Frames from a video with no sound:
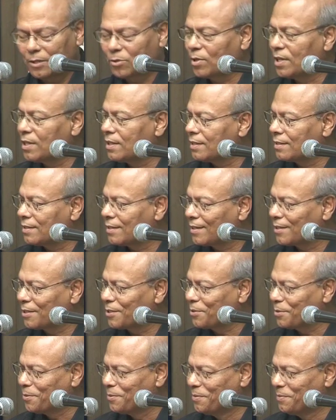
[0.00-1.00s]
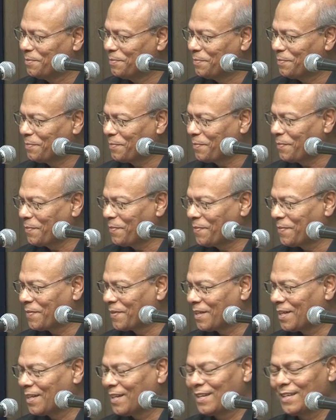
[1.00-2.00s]
2032,
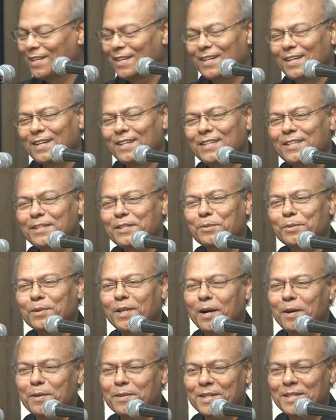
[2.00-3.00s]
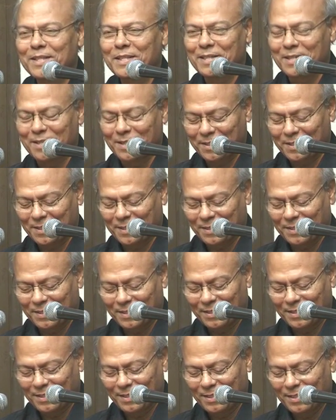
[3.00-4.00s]
in 2000 years.
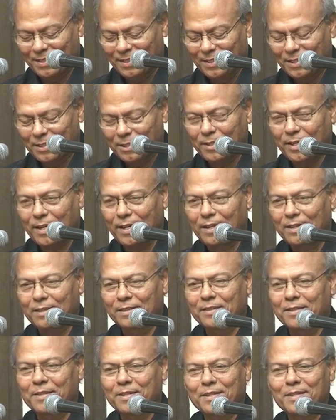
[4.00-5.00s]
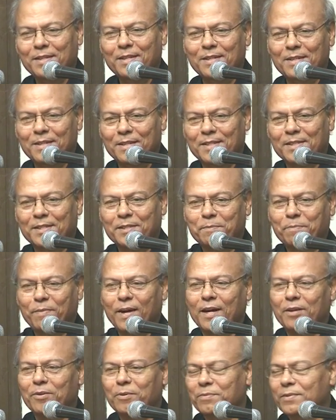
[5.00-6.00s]
So again, 30 years
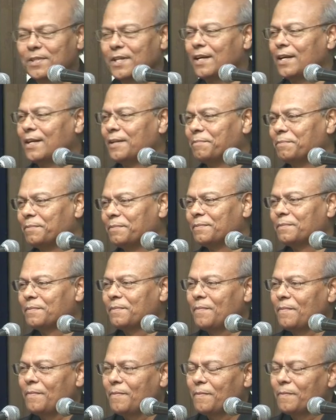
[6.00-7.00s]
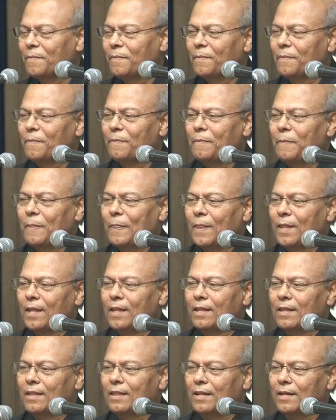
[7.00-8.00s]
span of time
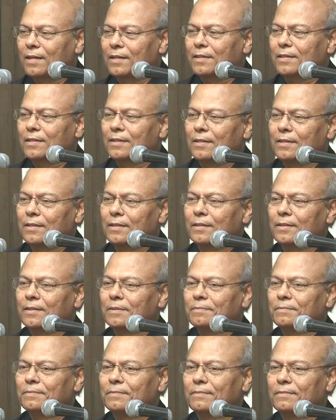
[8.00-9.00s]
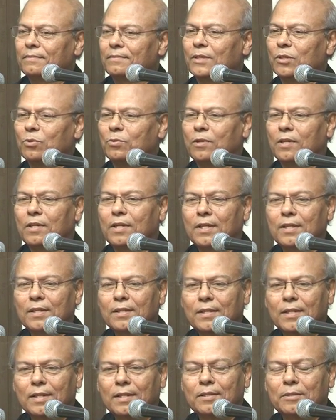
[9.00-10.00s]
that uh, the
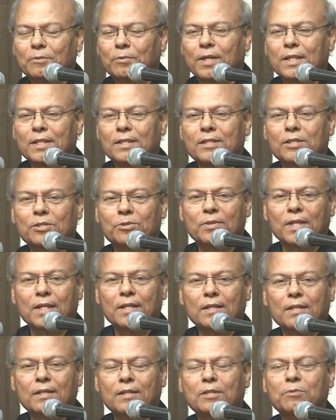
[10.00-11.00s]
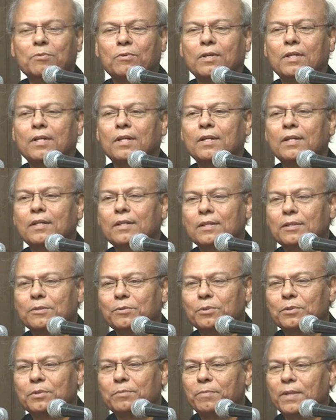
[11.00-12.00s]
world, what is today, the world
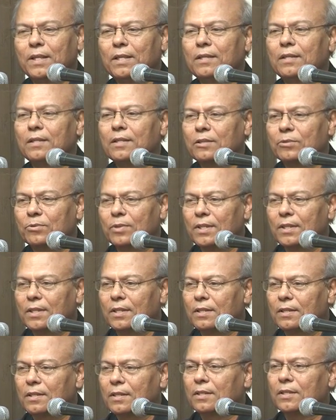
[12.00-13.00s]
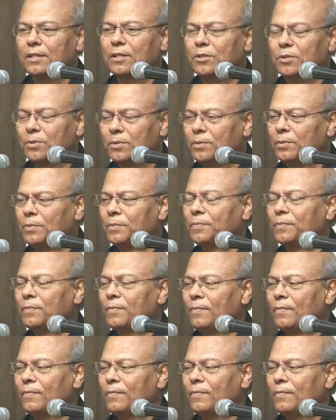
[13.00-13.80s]
would be 2032.